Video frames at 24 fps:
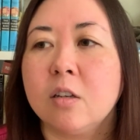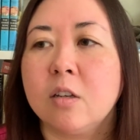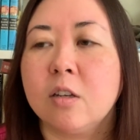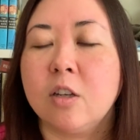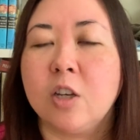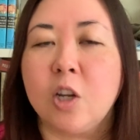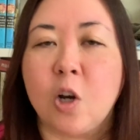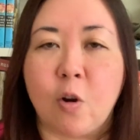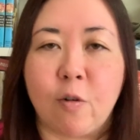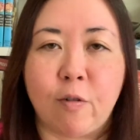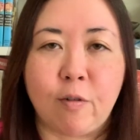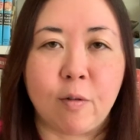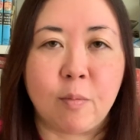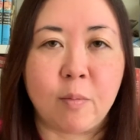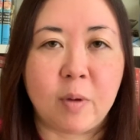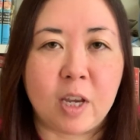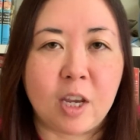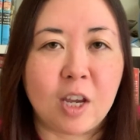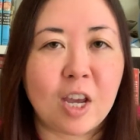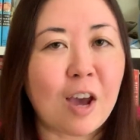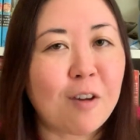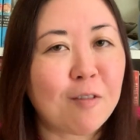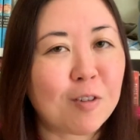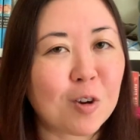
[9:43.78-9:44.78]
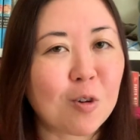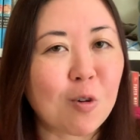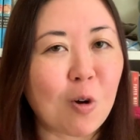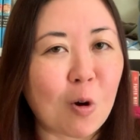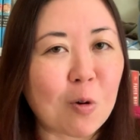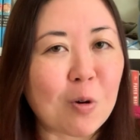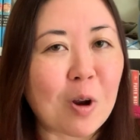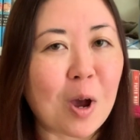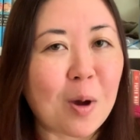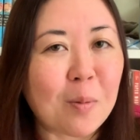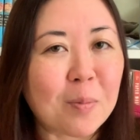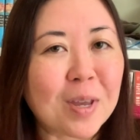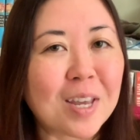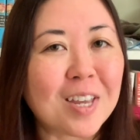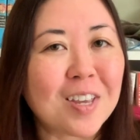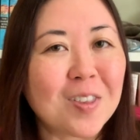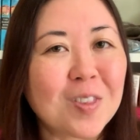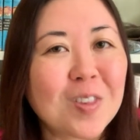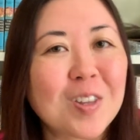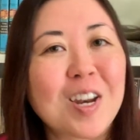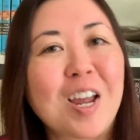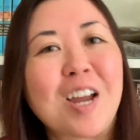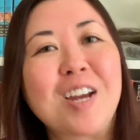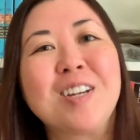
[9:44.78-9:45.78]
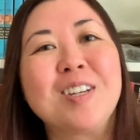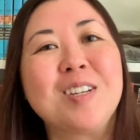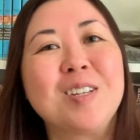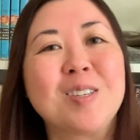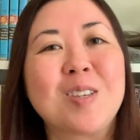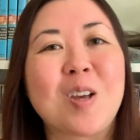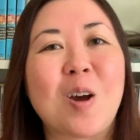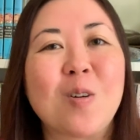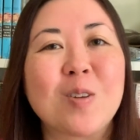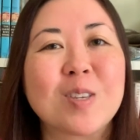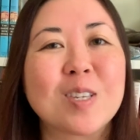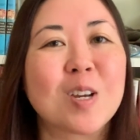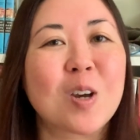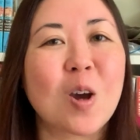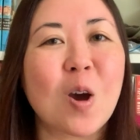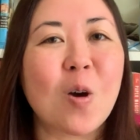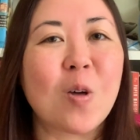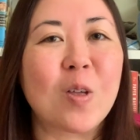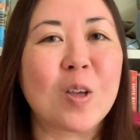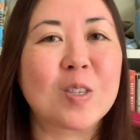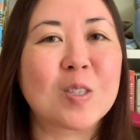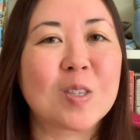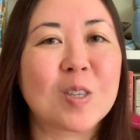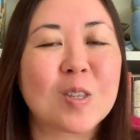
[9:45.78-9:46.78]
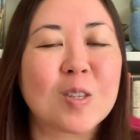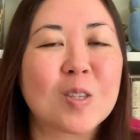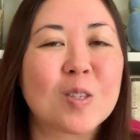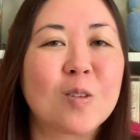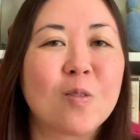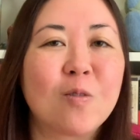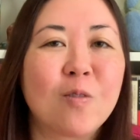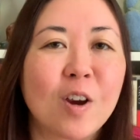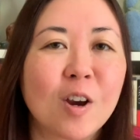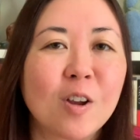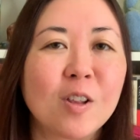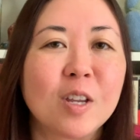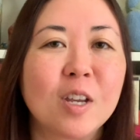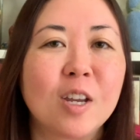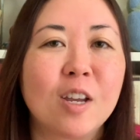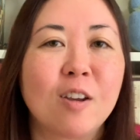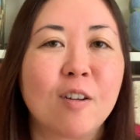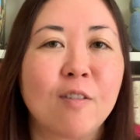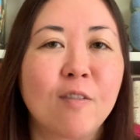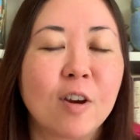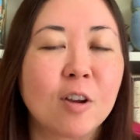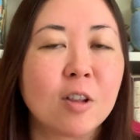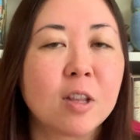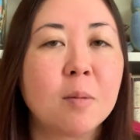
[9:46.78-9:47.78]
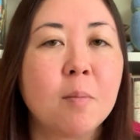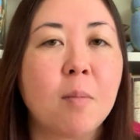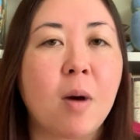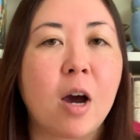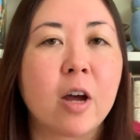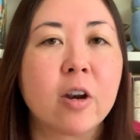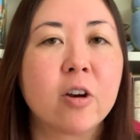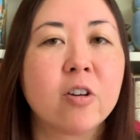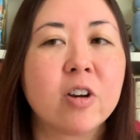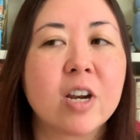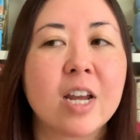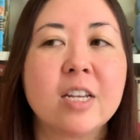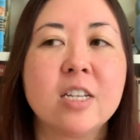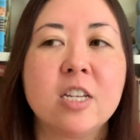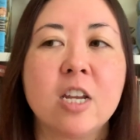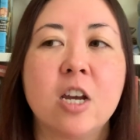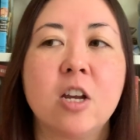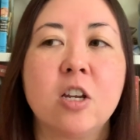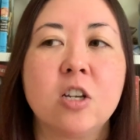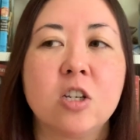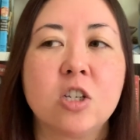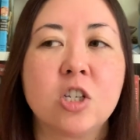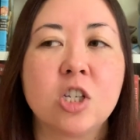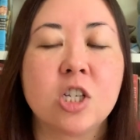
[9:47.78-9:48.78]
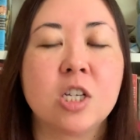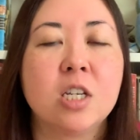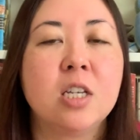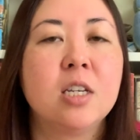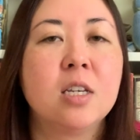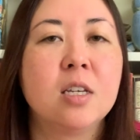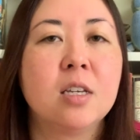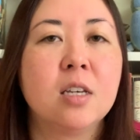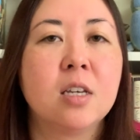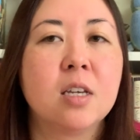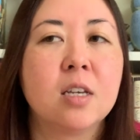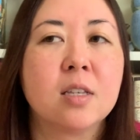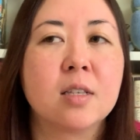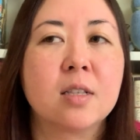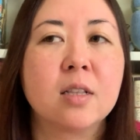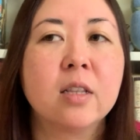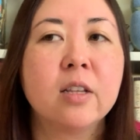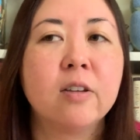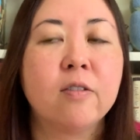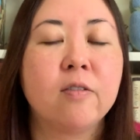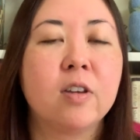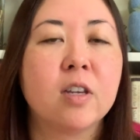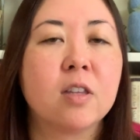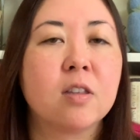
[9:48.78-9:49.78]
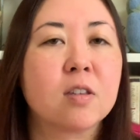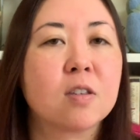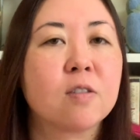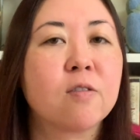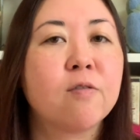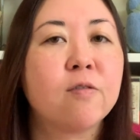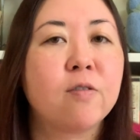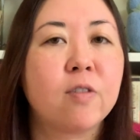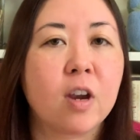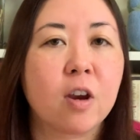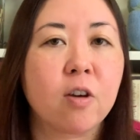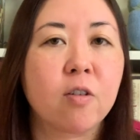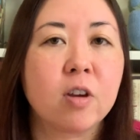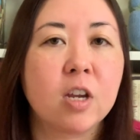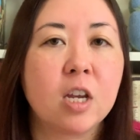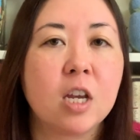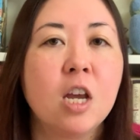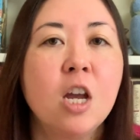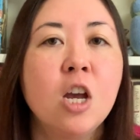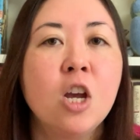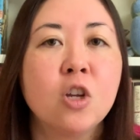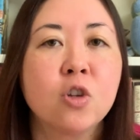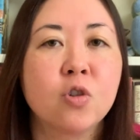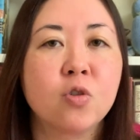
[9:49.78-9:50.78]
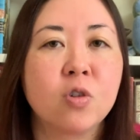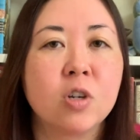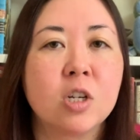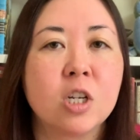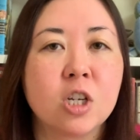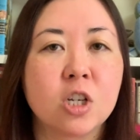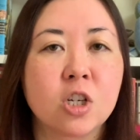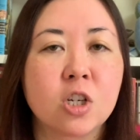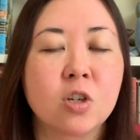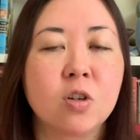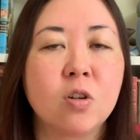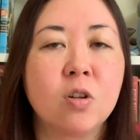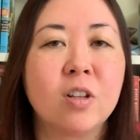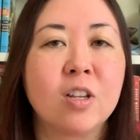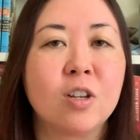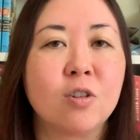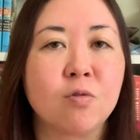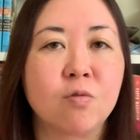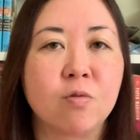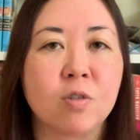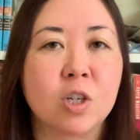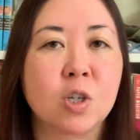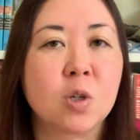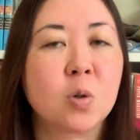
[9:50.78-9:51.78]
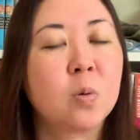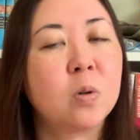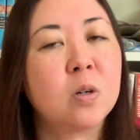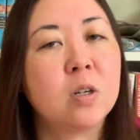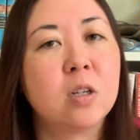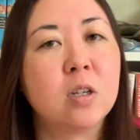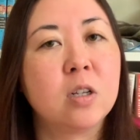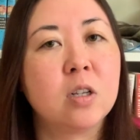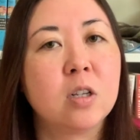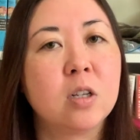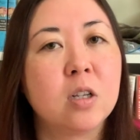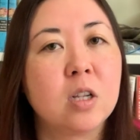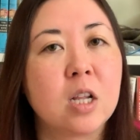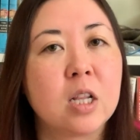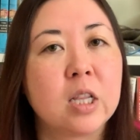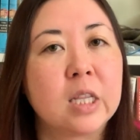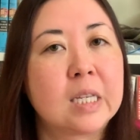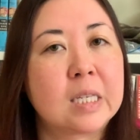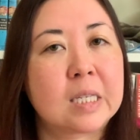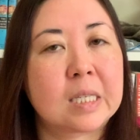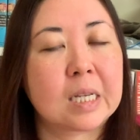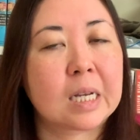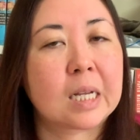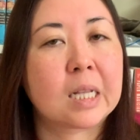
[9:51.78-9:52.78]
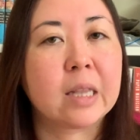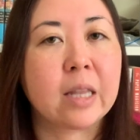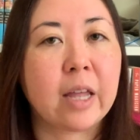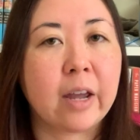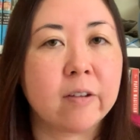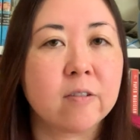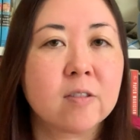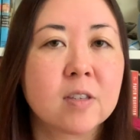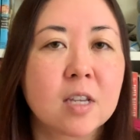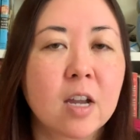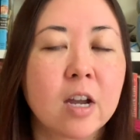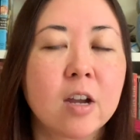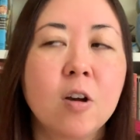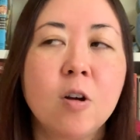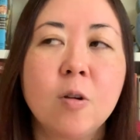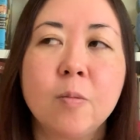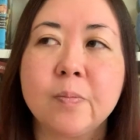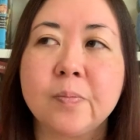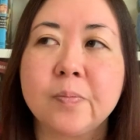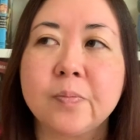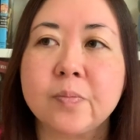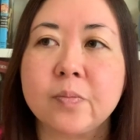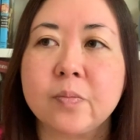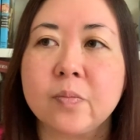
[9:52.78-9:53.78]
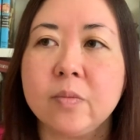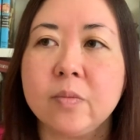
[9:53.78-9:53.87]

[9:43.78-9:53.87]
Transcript: you know, for me, having grown up in the 90s, I was like, oh, that's fairly modern. And yet she is living this very traditional and ritualistic lifestyle.